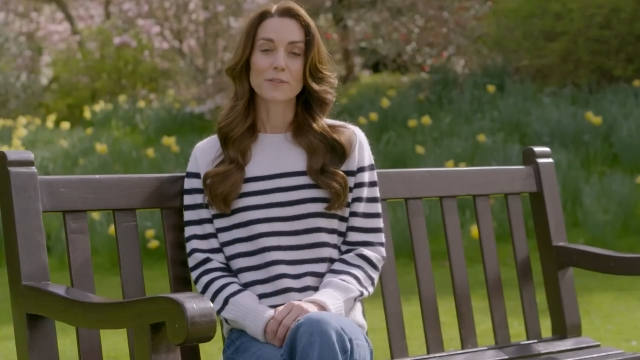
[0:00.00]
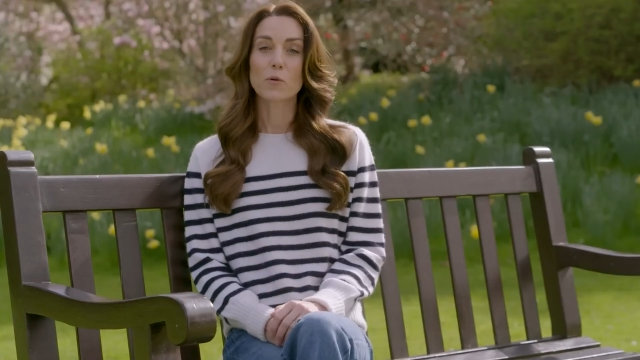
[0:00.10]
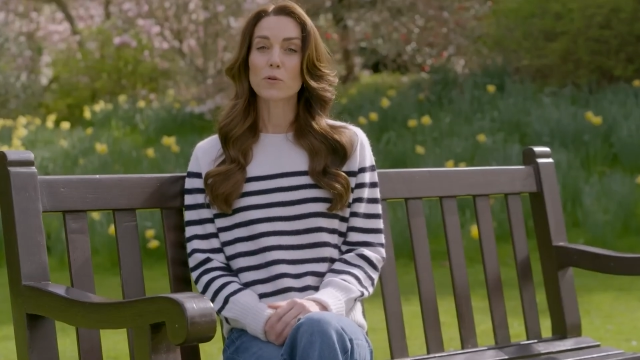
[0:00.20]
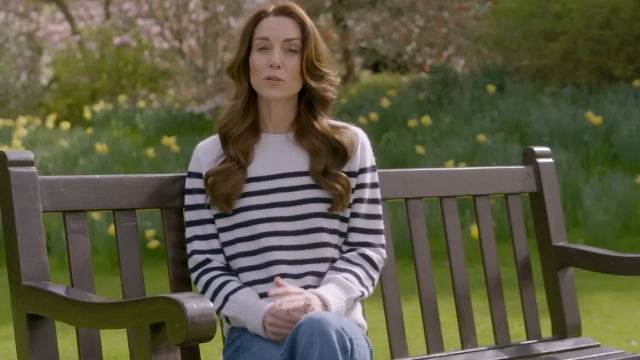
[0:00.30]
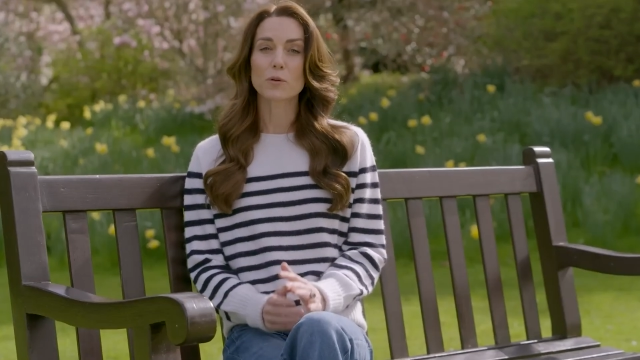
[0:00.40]

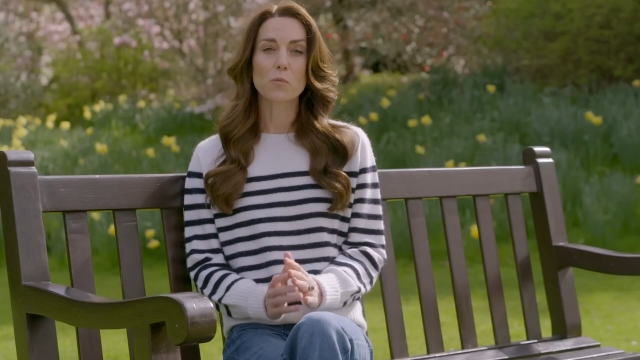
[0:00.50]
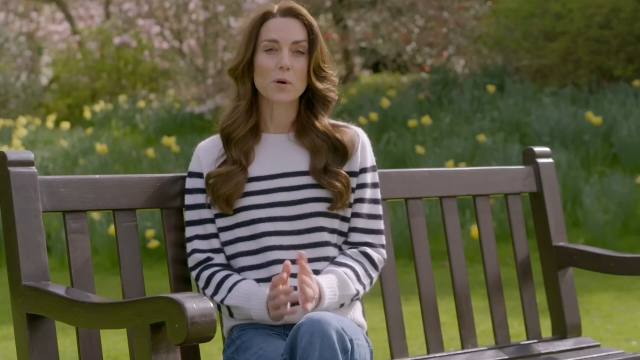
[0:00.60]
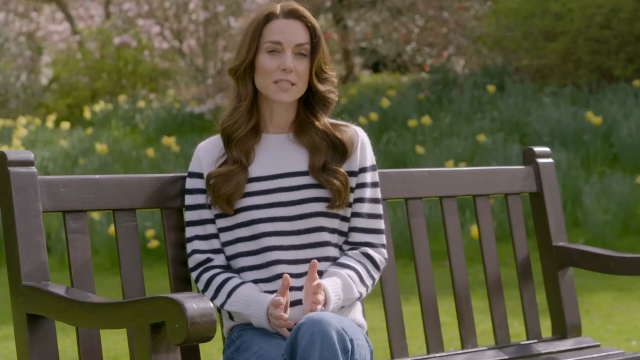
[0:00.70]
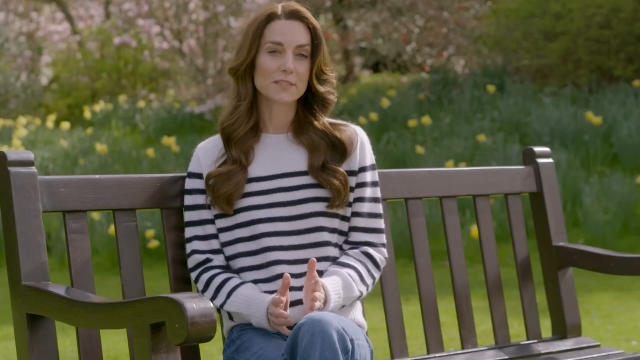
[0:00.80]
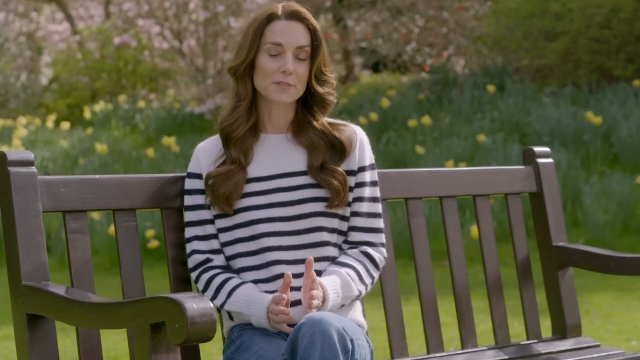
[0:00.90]
for all the
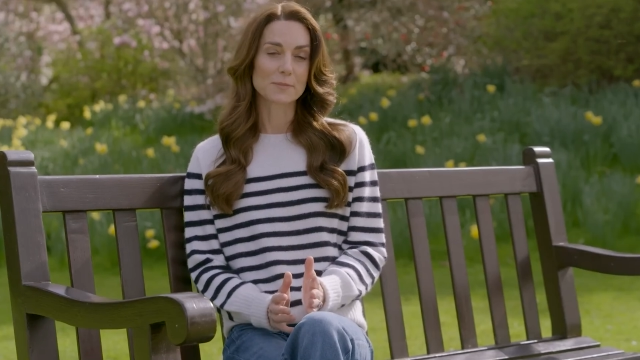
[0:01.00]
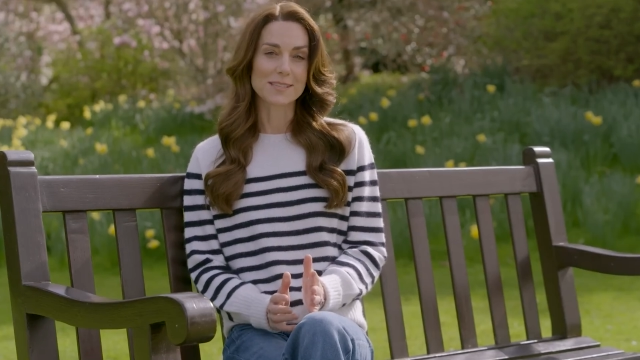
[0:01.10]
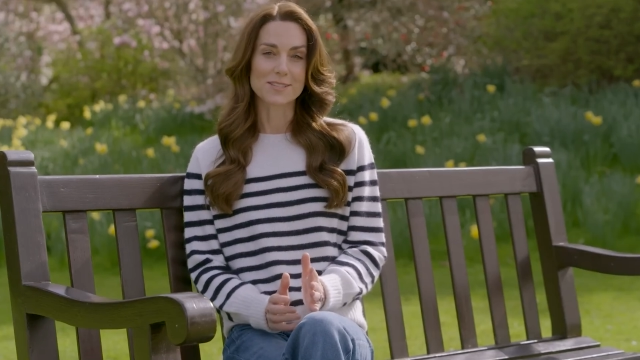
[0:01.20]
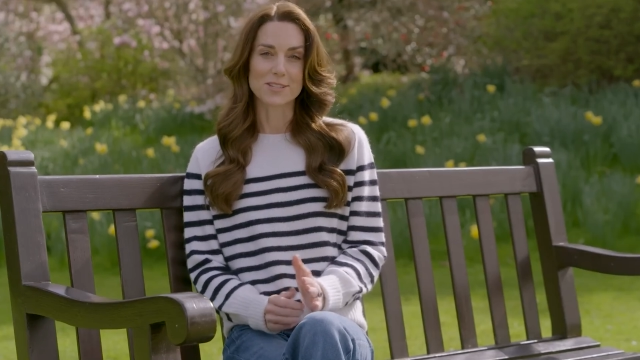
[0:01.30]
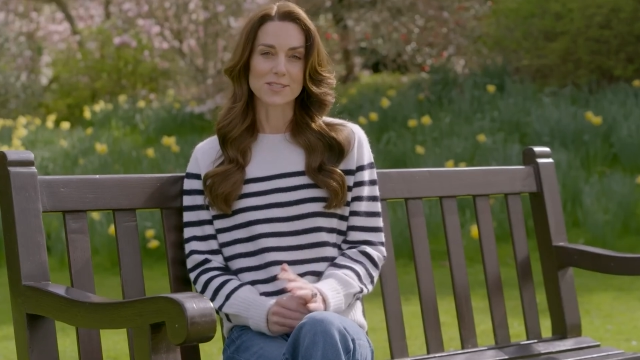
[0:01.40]
wonderful
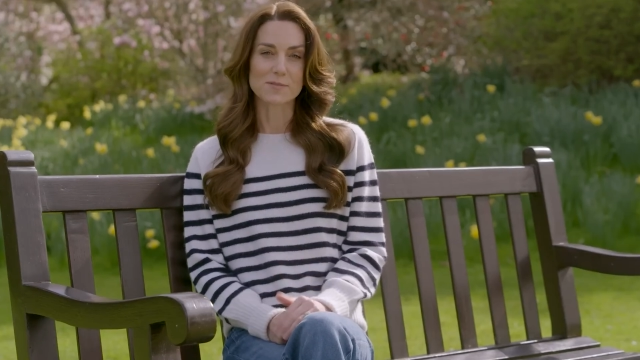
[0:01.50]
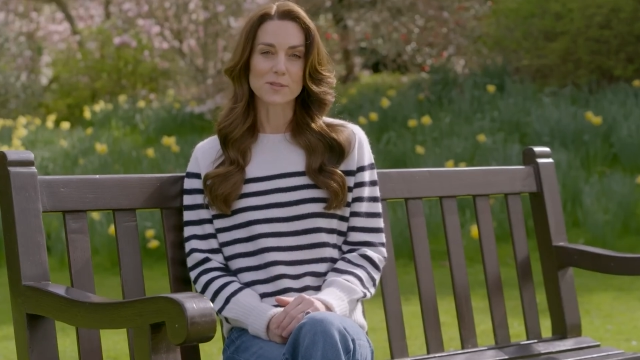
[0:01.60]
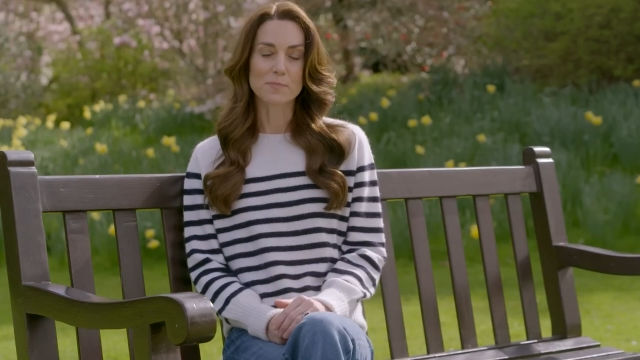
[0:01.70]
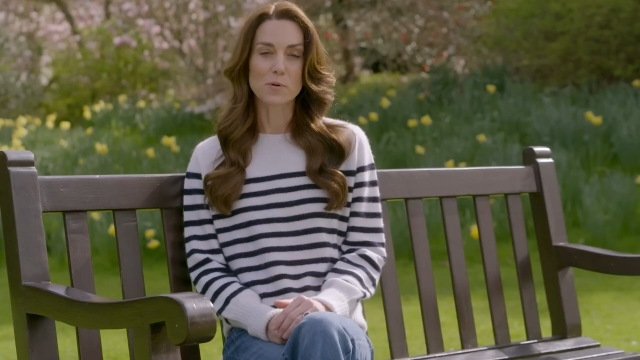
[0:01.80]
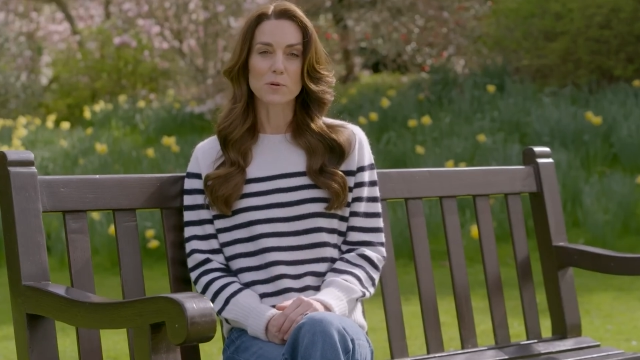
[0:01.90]
messages of
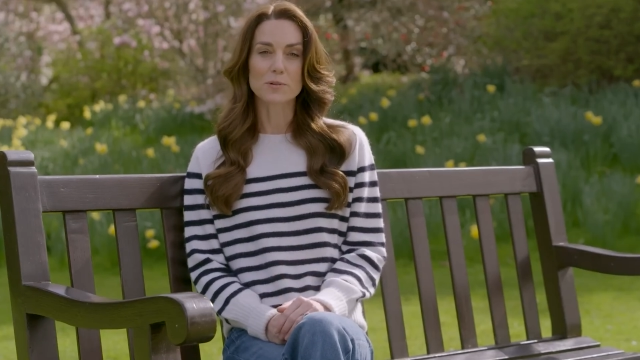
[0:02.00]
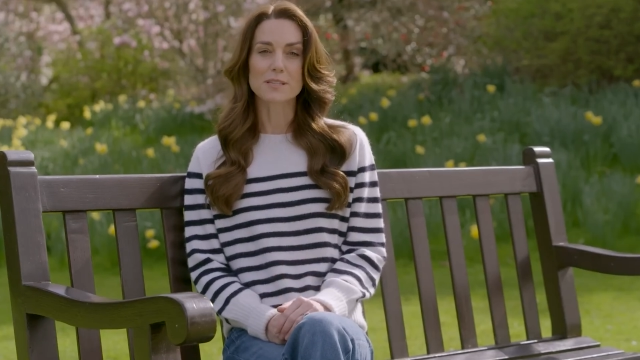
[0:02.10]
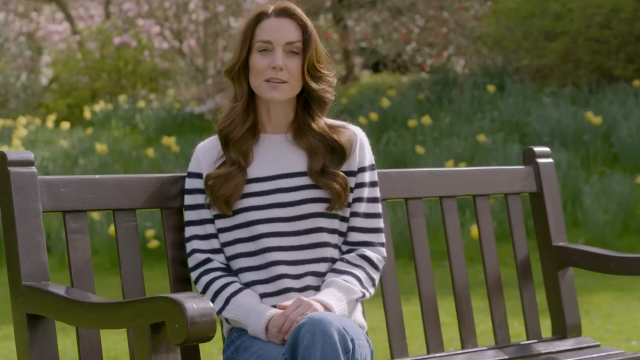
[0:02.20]
support